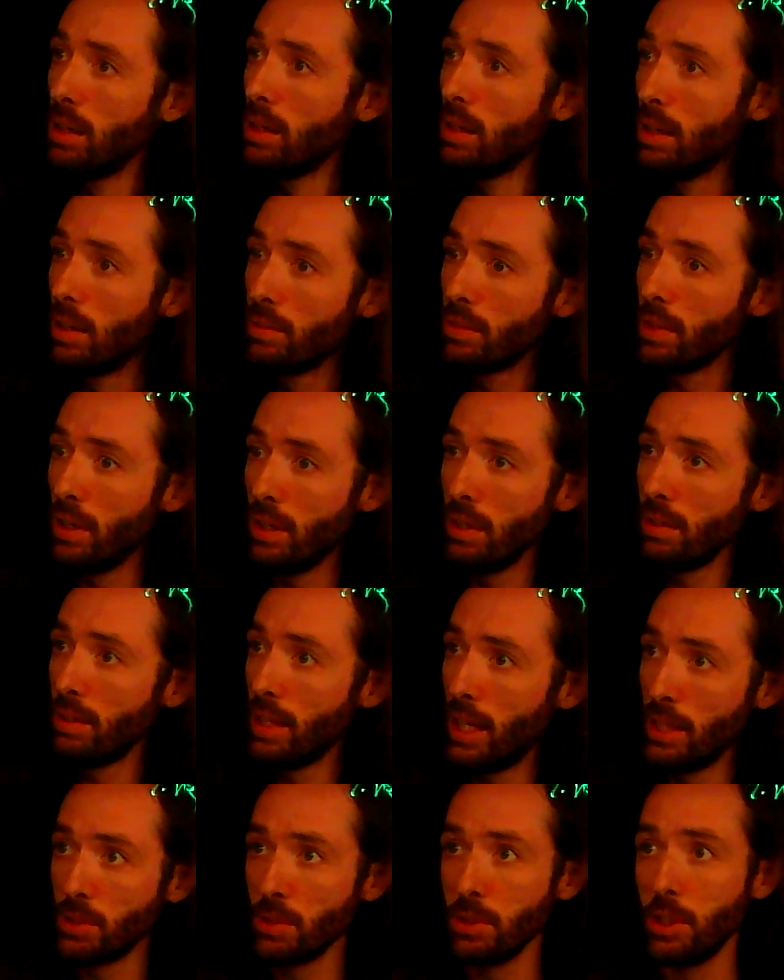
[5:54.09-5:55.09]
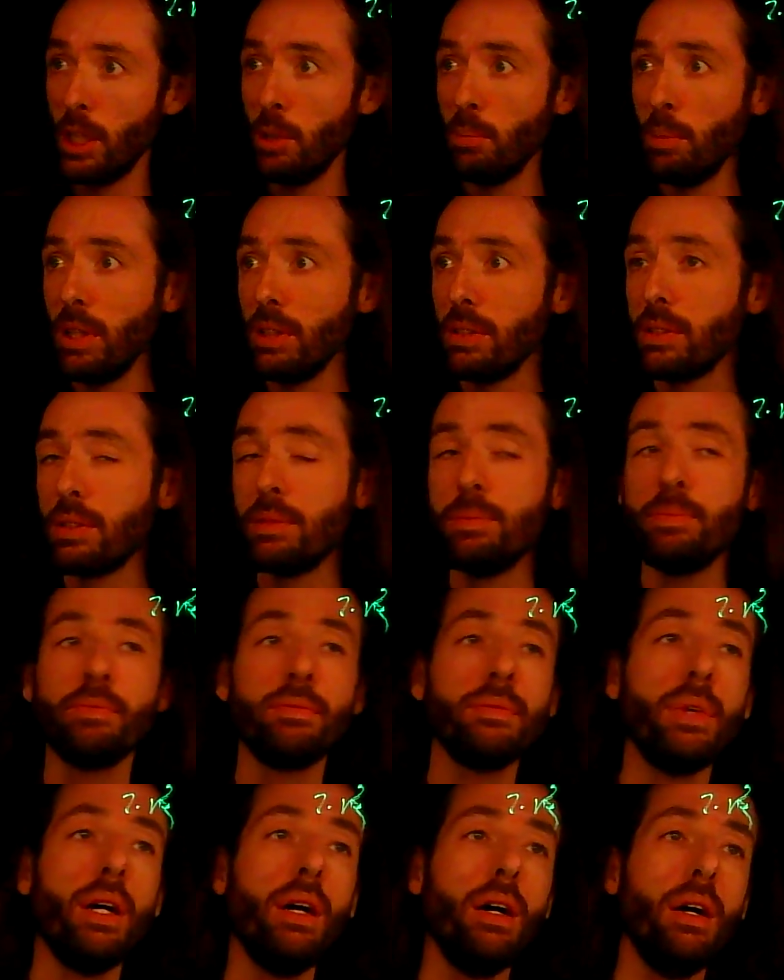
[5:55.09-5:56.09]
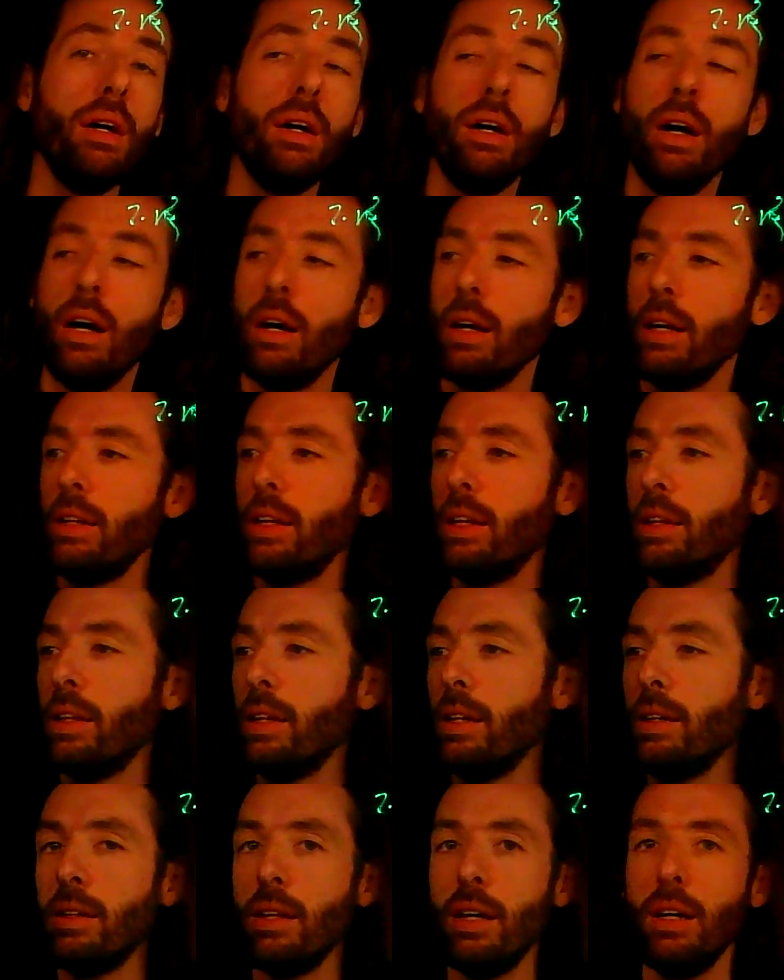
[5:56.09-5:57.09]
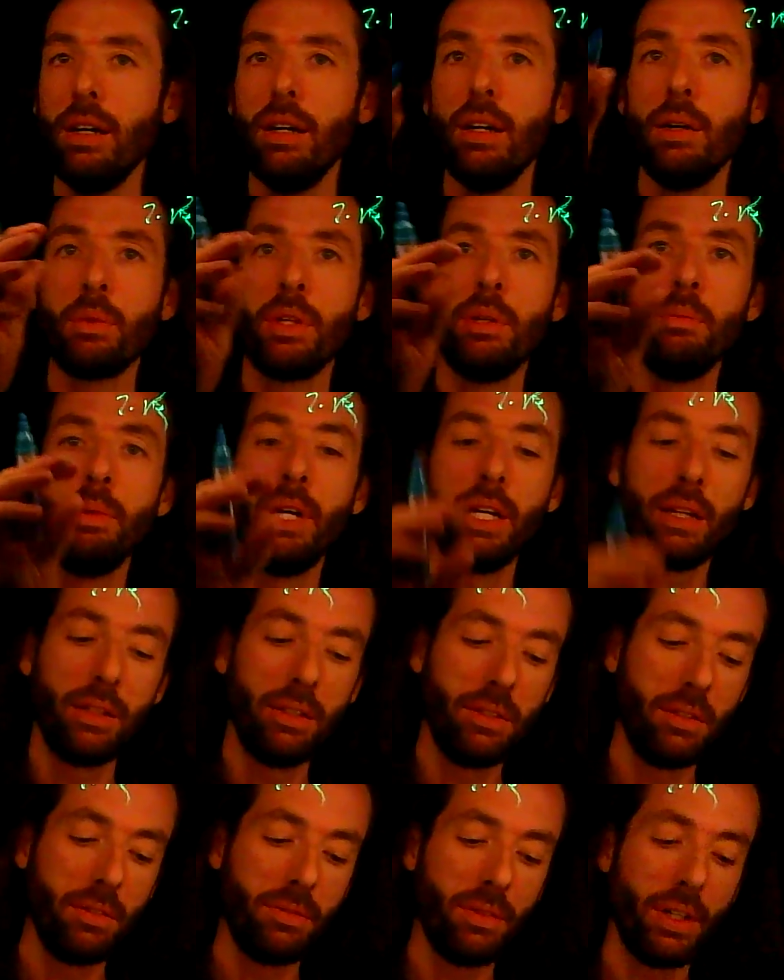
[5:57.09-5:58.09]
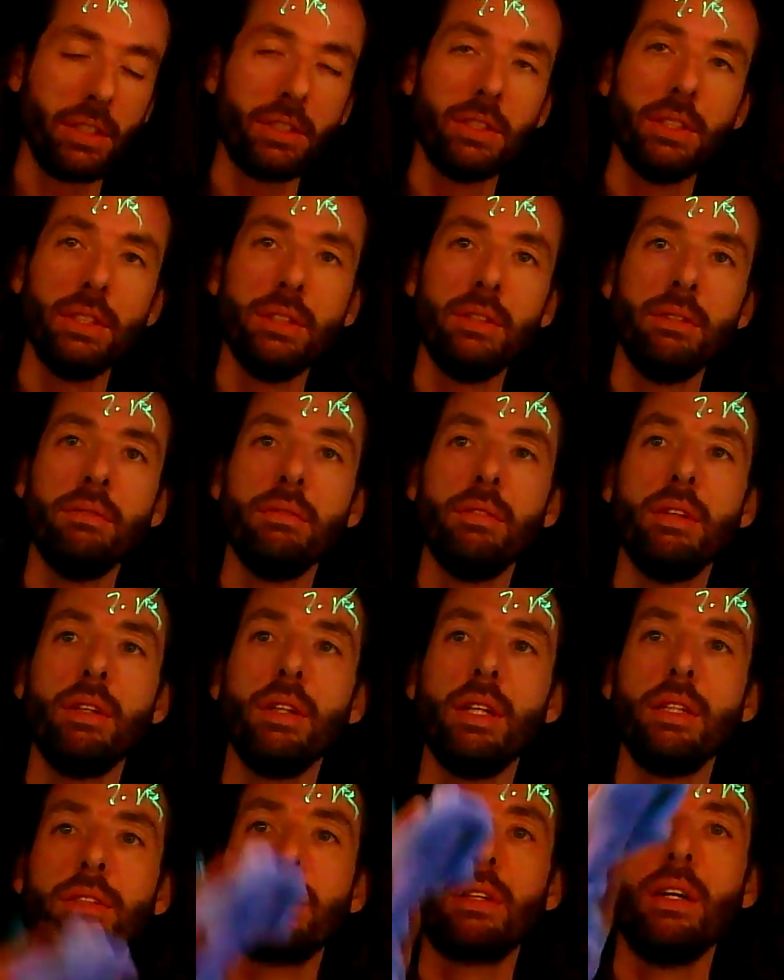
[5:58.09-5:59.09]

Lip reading: of the natural numbers. All right, and then I'm going to make a new function. Let's